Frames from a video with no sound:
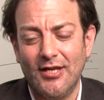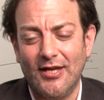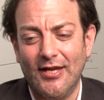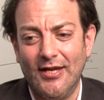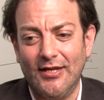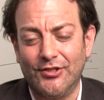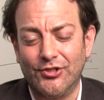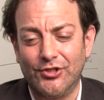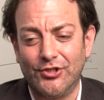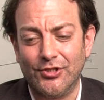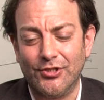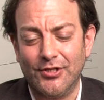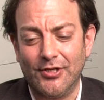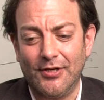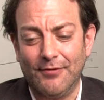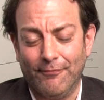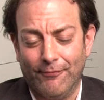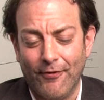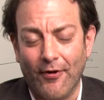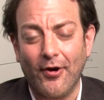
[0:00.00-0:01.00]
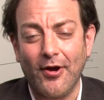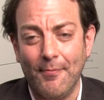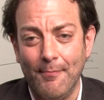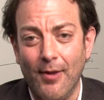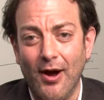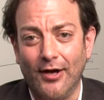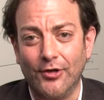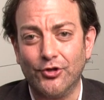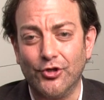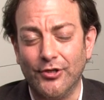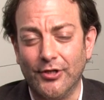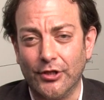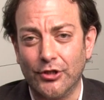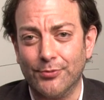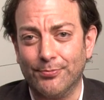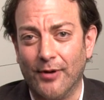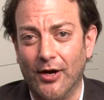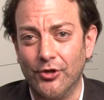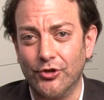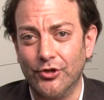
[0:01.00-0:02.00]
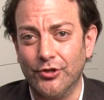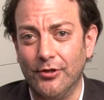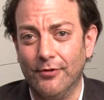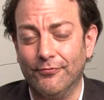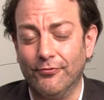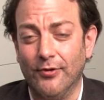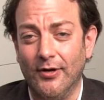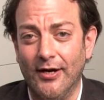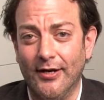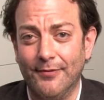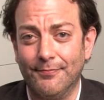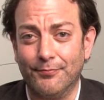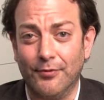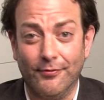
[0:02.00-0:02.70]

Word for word: It's very much an expression of what